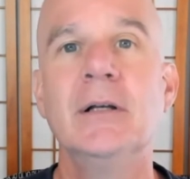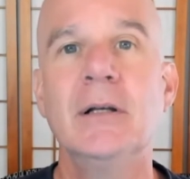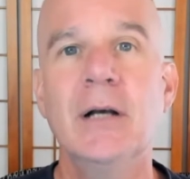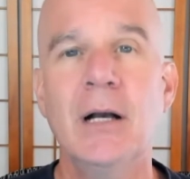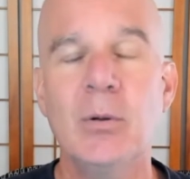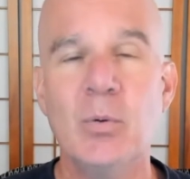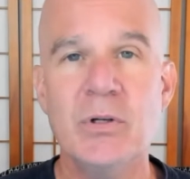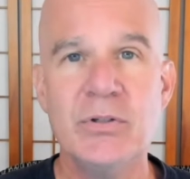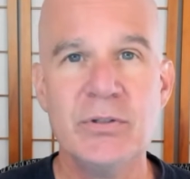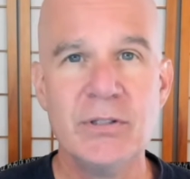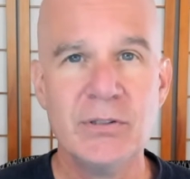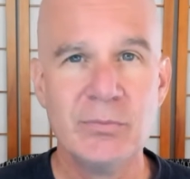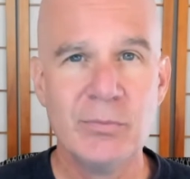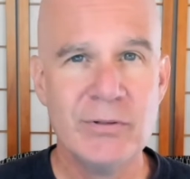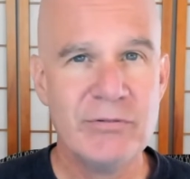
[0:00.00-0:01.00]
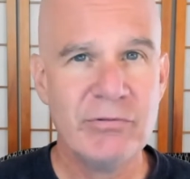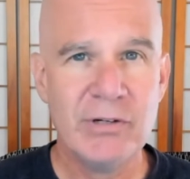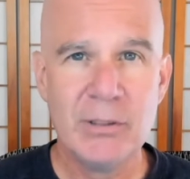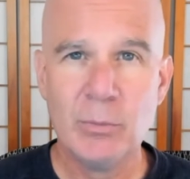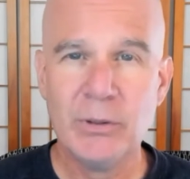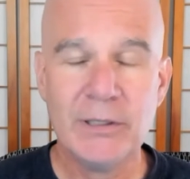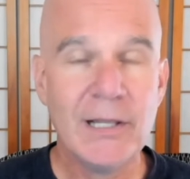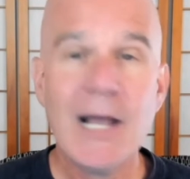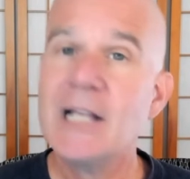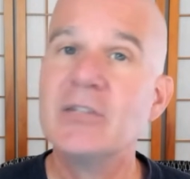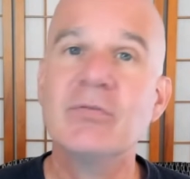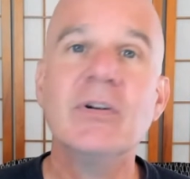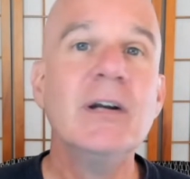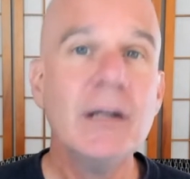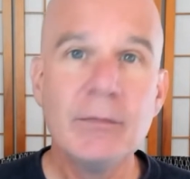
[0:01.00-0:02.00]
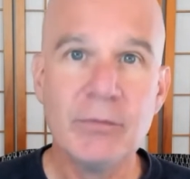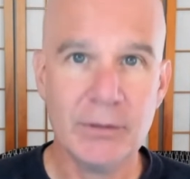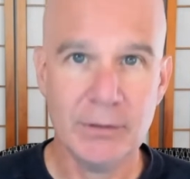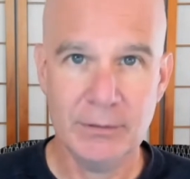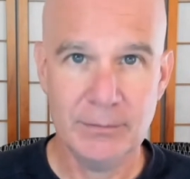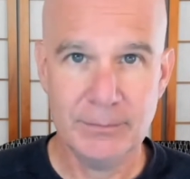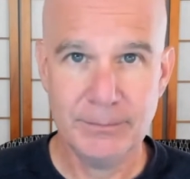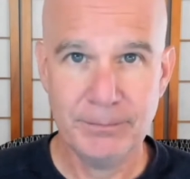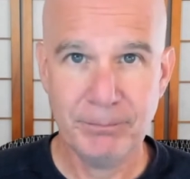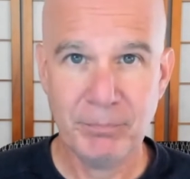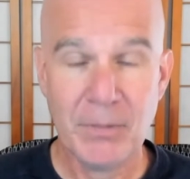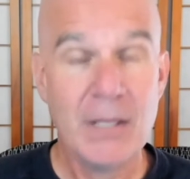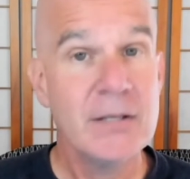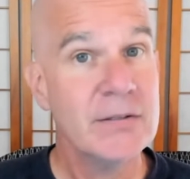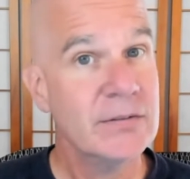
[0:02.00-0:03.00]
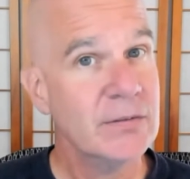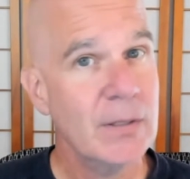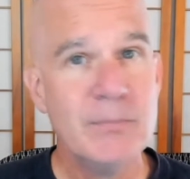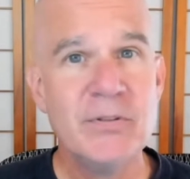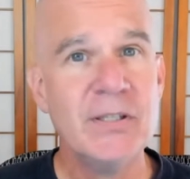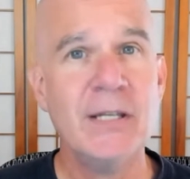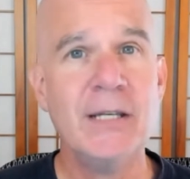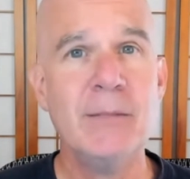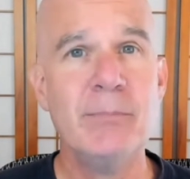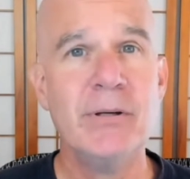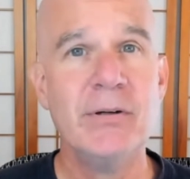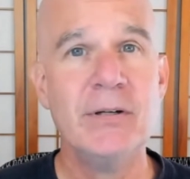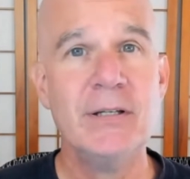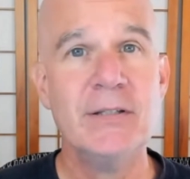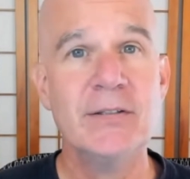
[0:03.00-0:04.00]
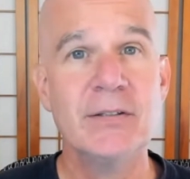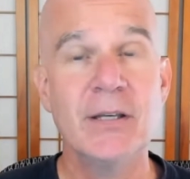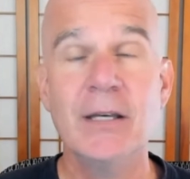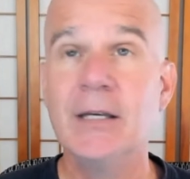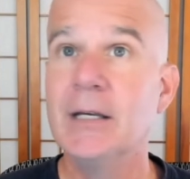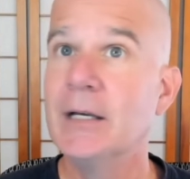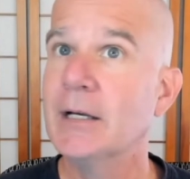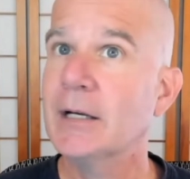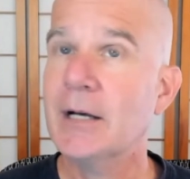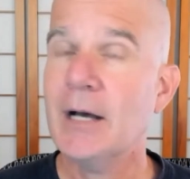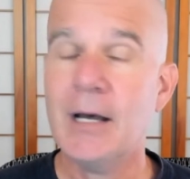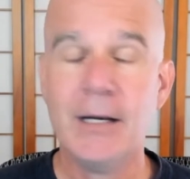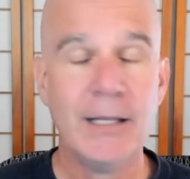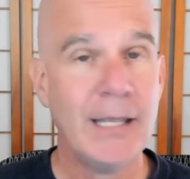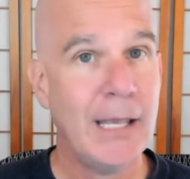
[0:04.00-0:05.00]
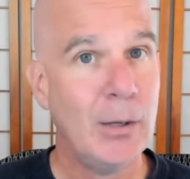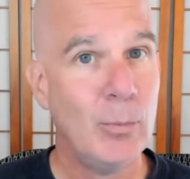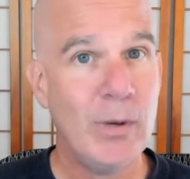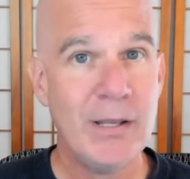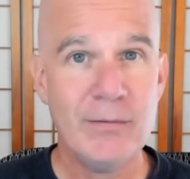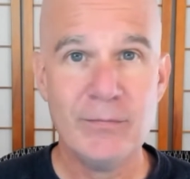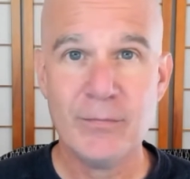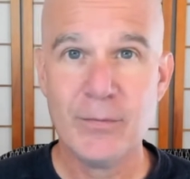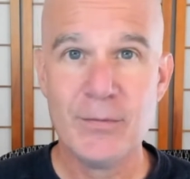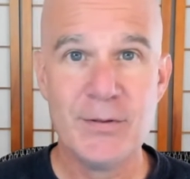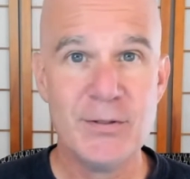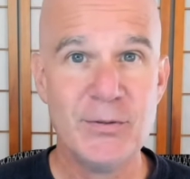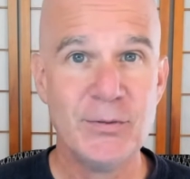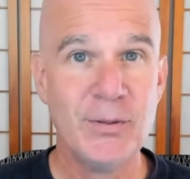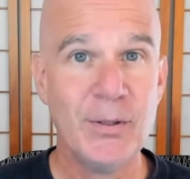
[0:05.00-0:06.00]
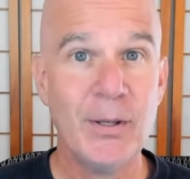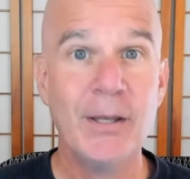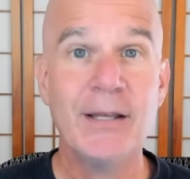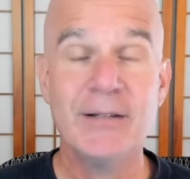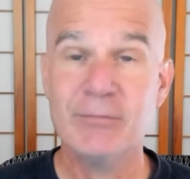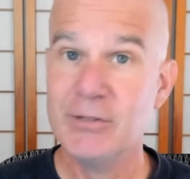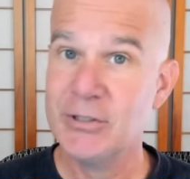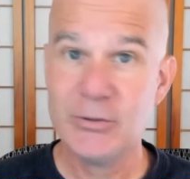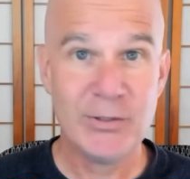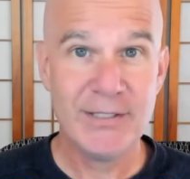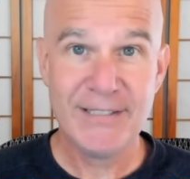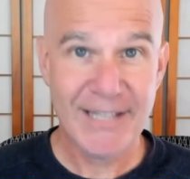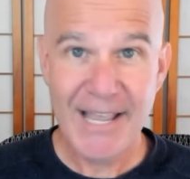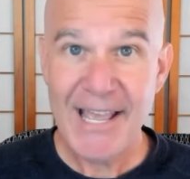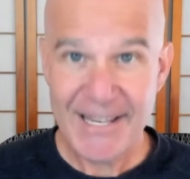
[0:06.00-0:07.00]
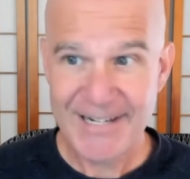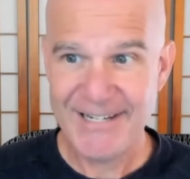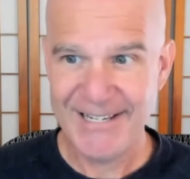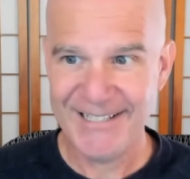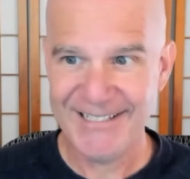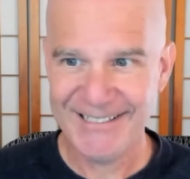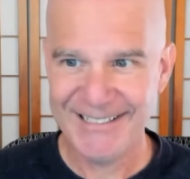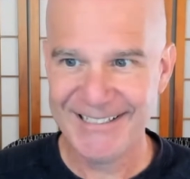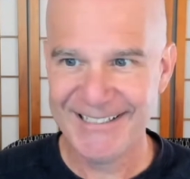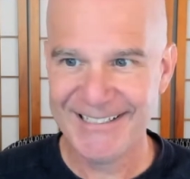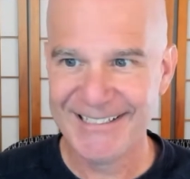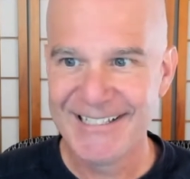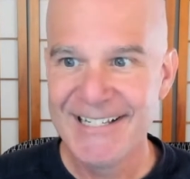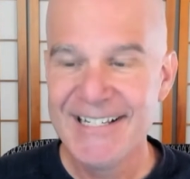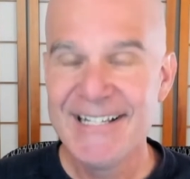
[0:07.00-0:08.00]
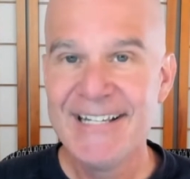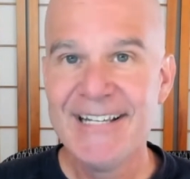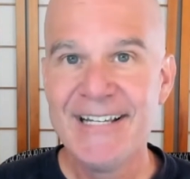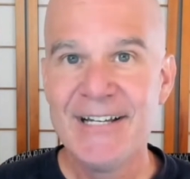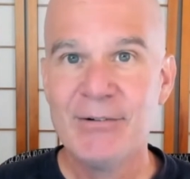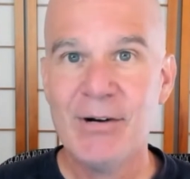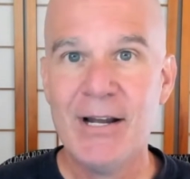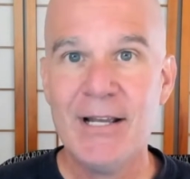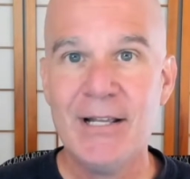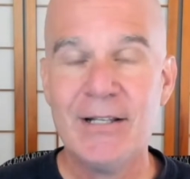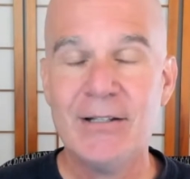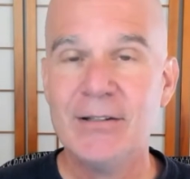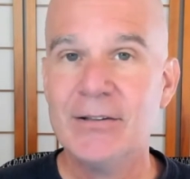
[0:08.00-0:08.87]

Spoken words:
I wish this retreat would last forever. Some sitting periods, God, I can't wait for this retreat to end, right?